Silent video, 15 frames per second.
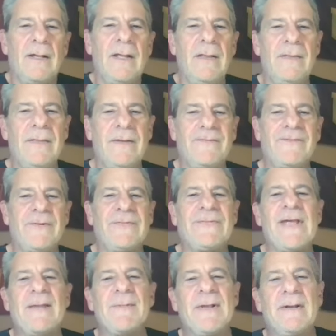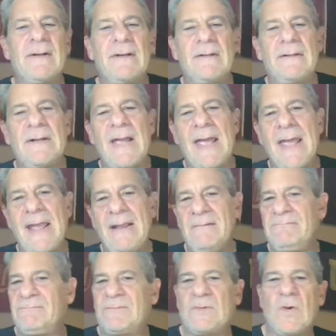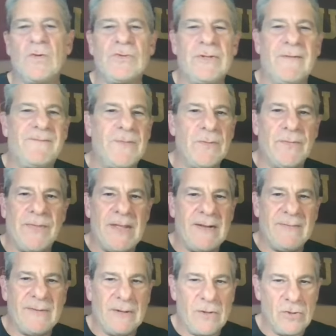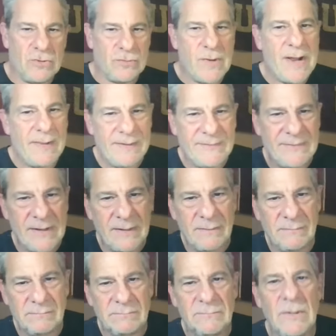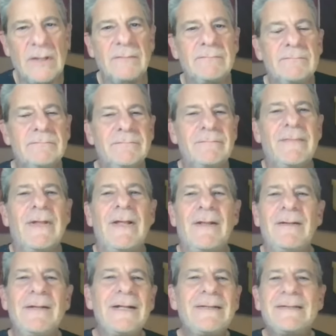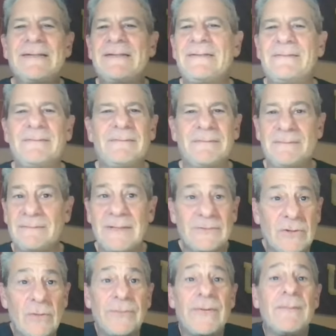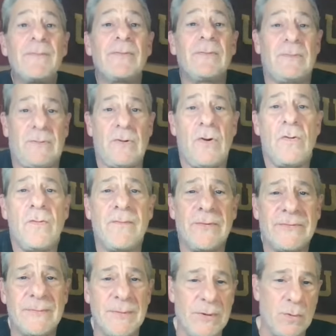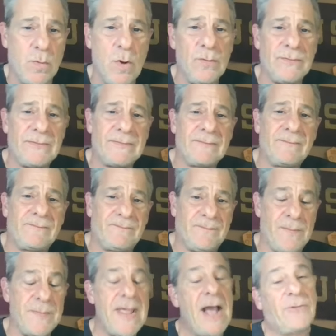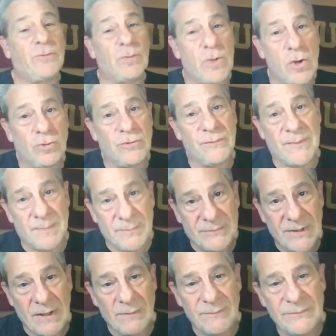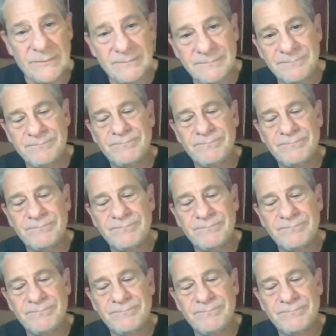In the first segment, I told you a few things that Coach Riley said. Let's go over some of the quotes from the actual coaches themselves.